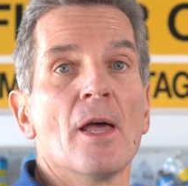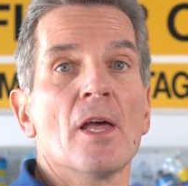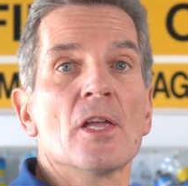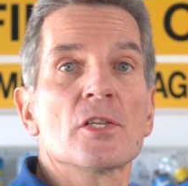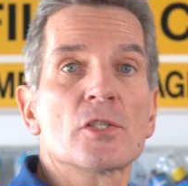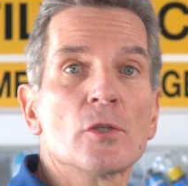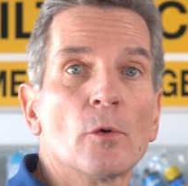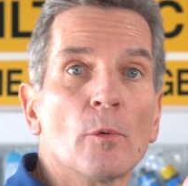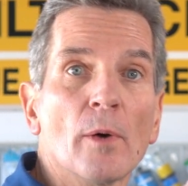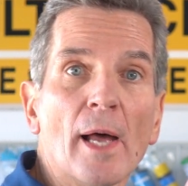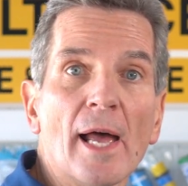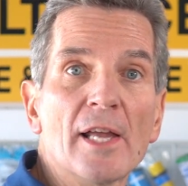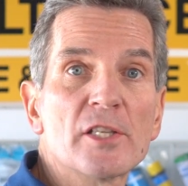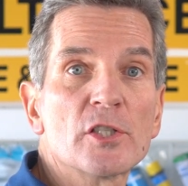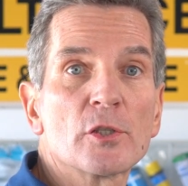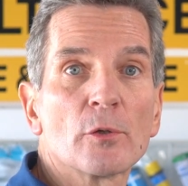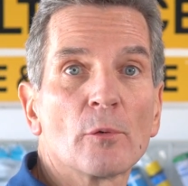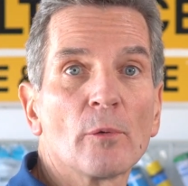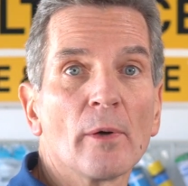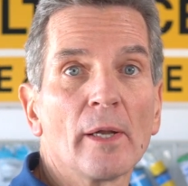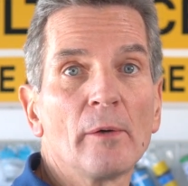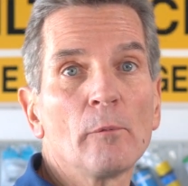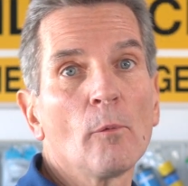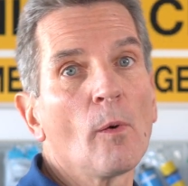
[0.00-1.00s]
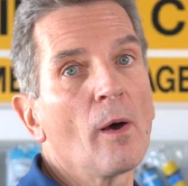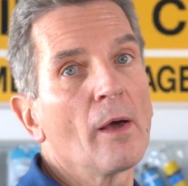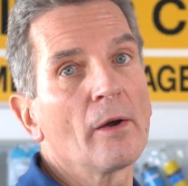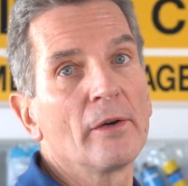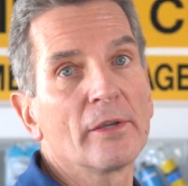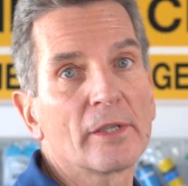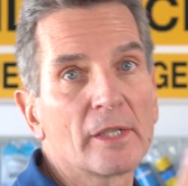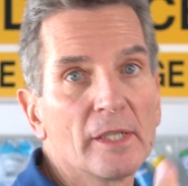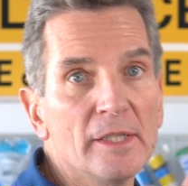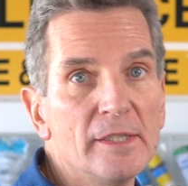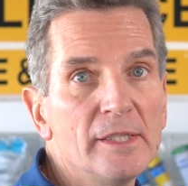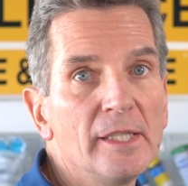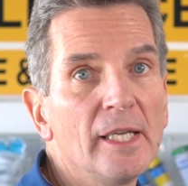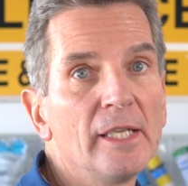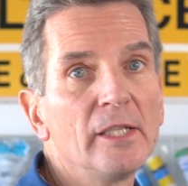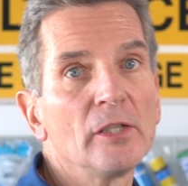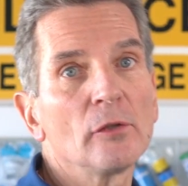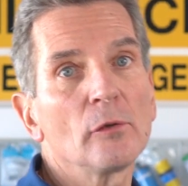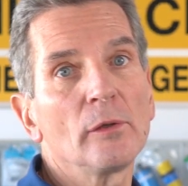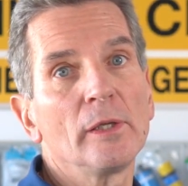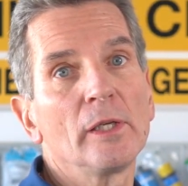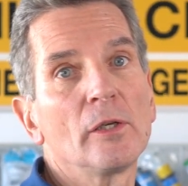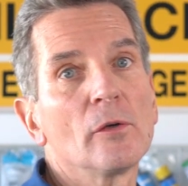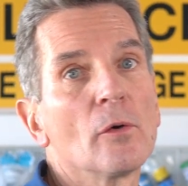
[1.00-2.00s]
So as you run water, it
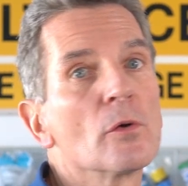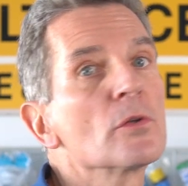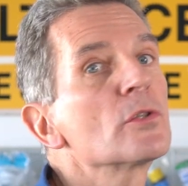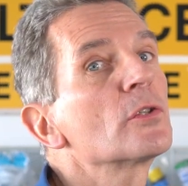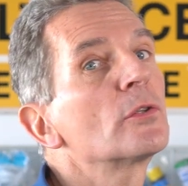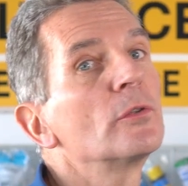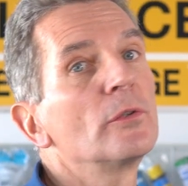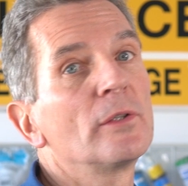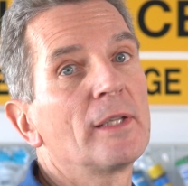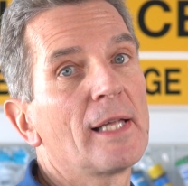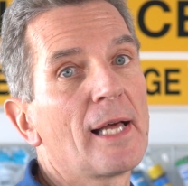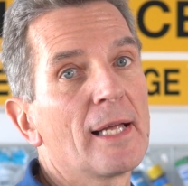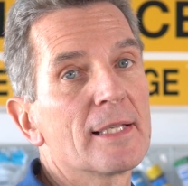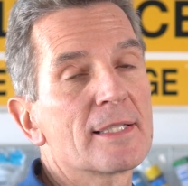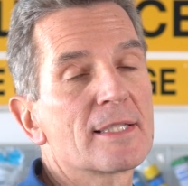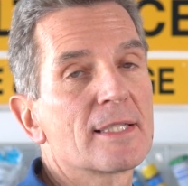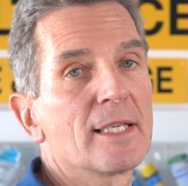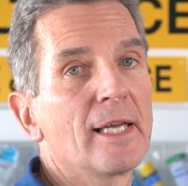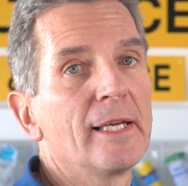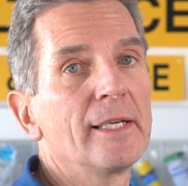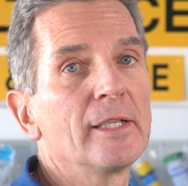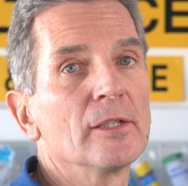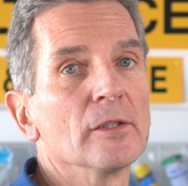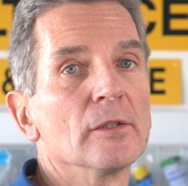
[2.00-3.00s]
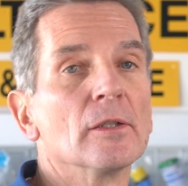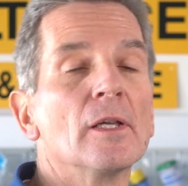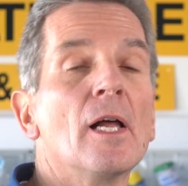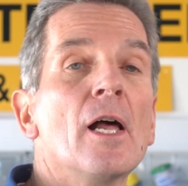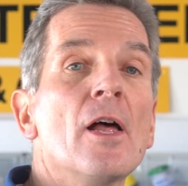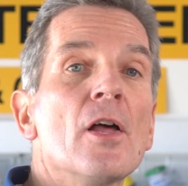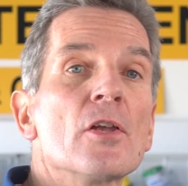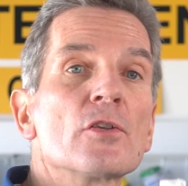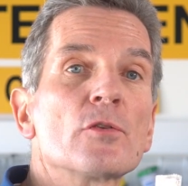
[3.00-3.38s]
continually goes through that cycle.